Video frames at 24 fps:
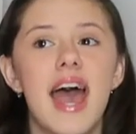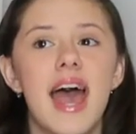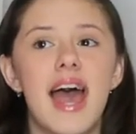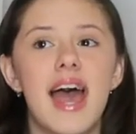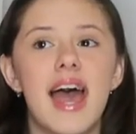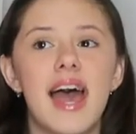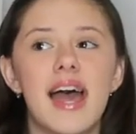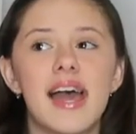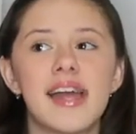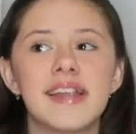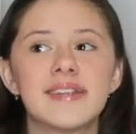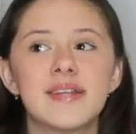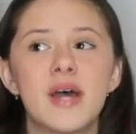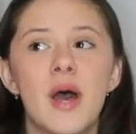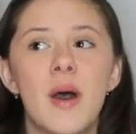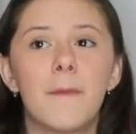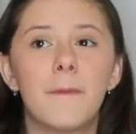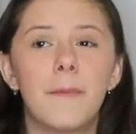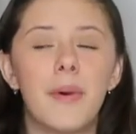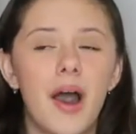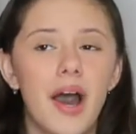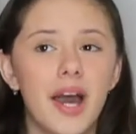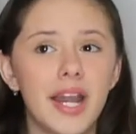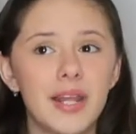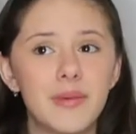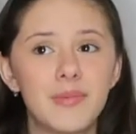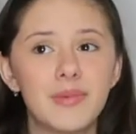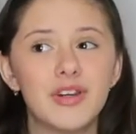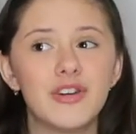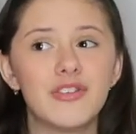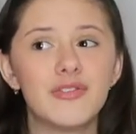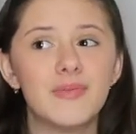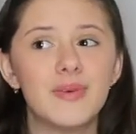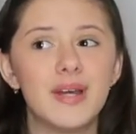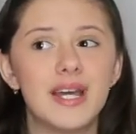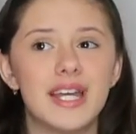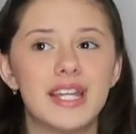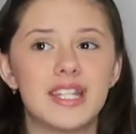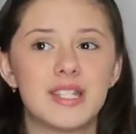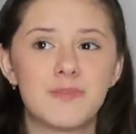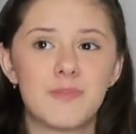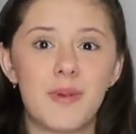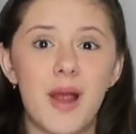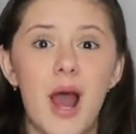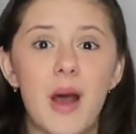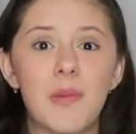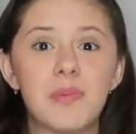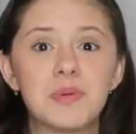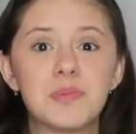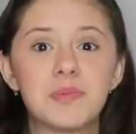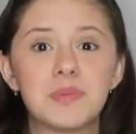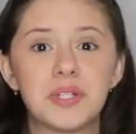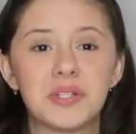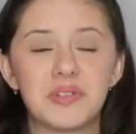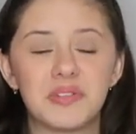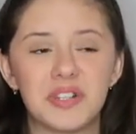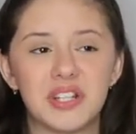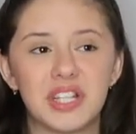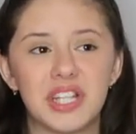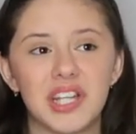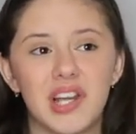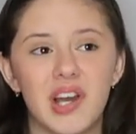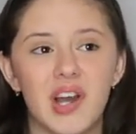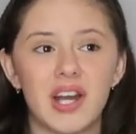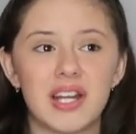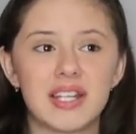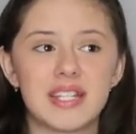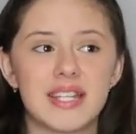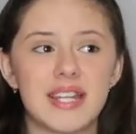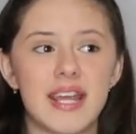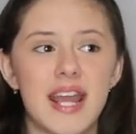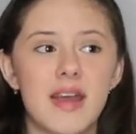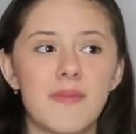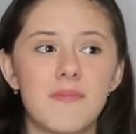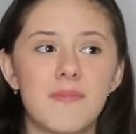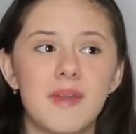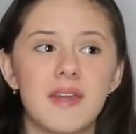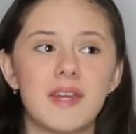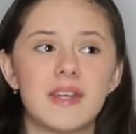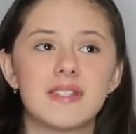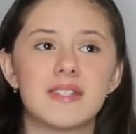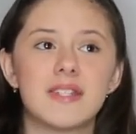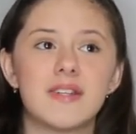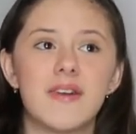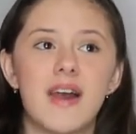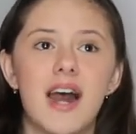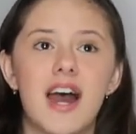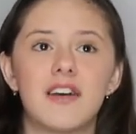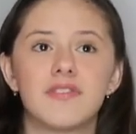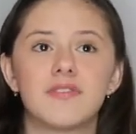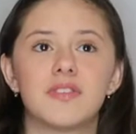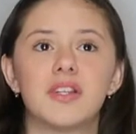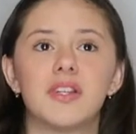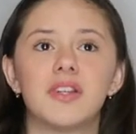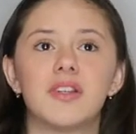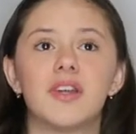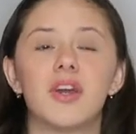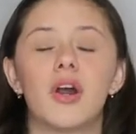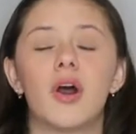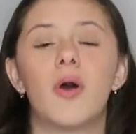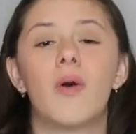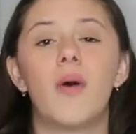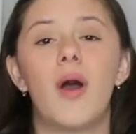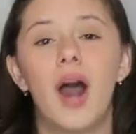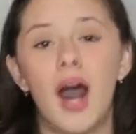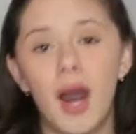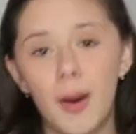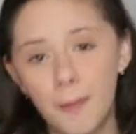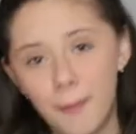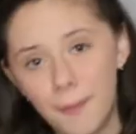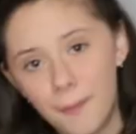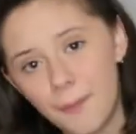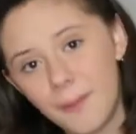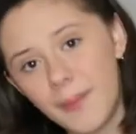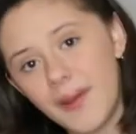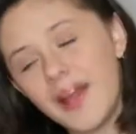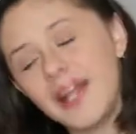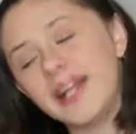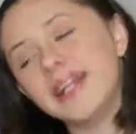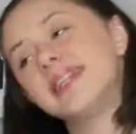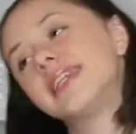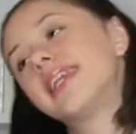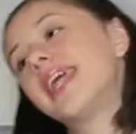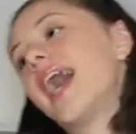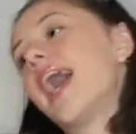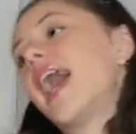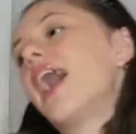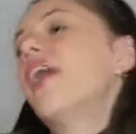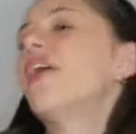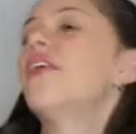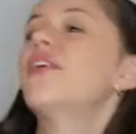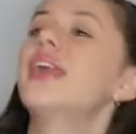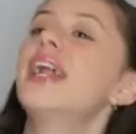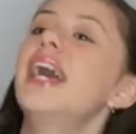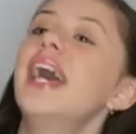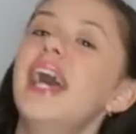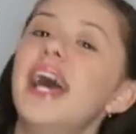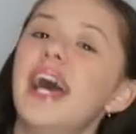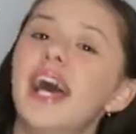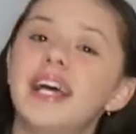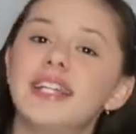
And body movement is probably really hard to get because you have to go up and down